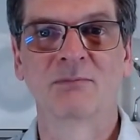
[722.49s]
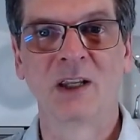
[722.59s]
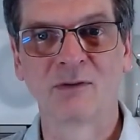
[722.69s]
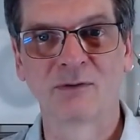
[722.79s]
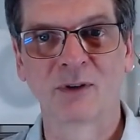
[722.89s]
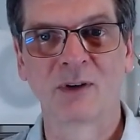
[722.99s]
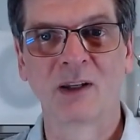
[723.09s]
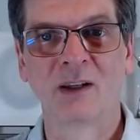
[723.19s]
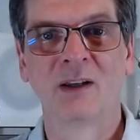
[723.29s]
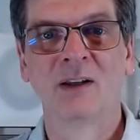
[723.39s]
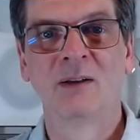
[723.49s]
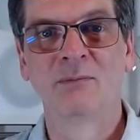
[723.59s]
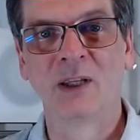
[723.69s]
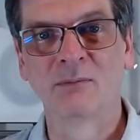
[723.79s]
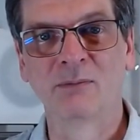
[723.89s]
being furry,
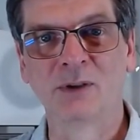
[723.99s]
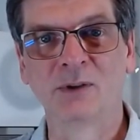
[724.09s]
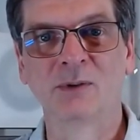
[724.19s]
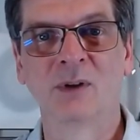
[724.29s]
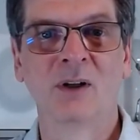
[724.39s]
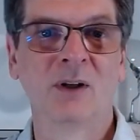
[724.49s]
being blue,